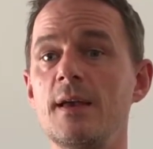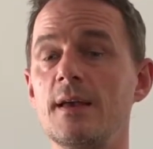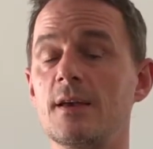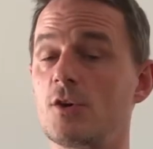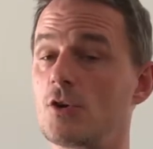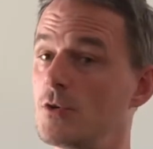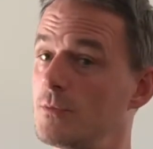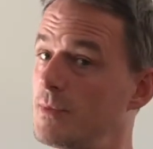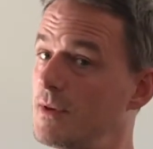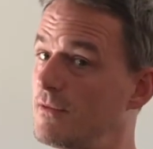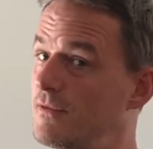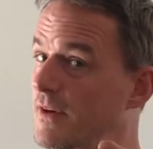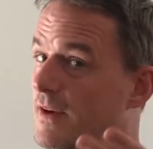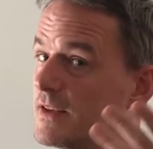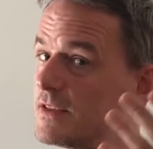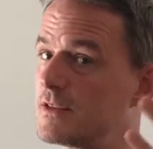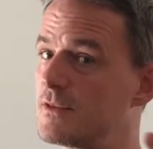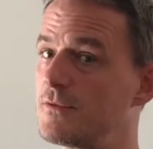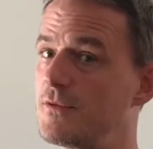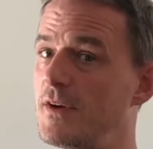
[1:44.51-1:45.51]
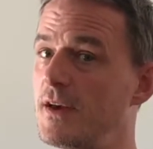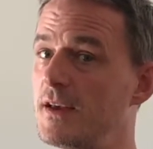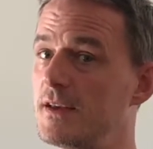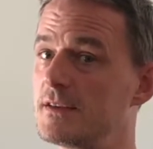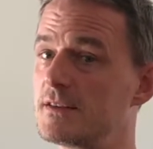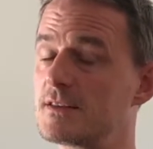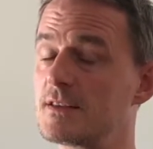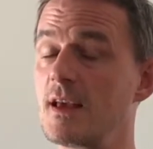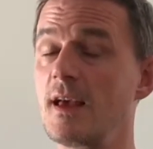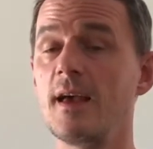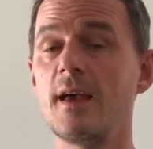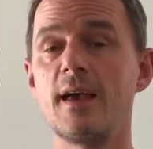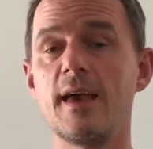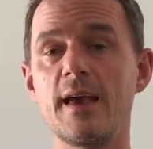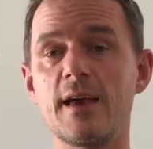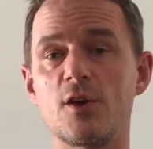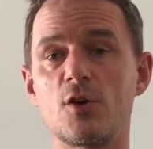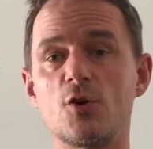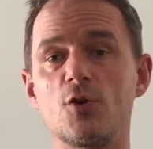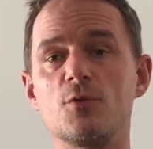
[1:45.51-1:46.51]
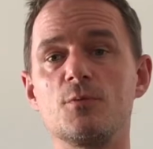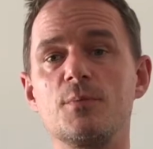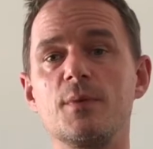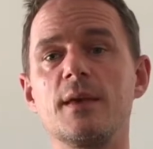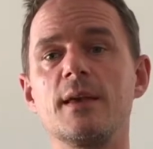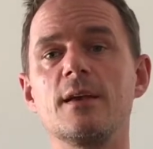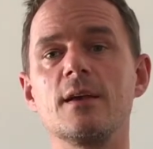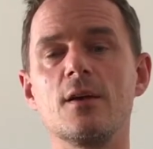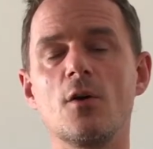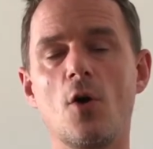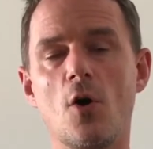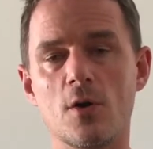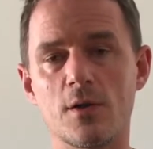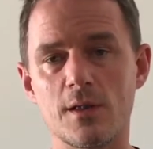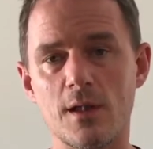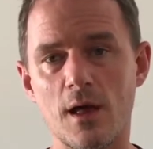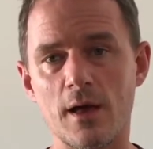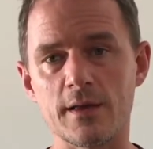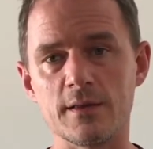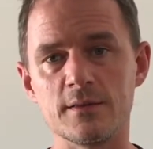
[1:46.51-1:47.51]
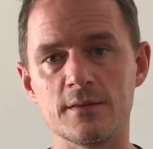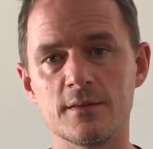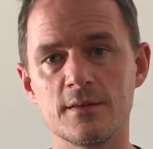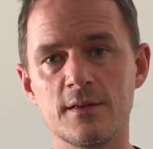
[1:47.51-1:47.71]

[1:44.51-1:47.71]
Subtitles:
It could be face-to-face, it could be online.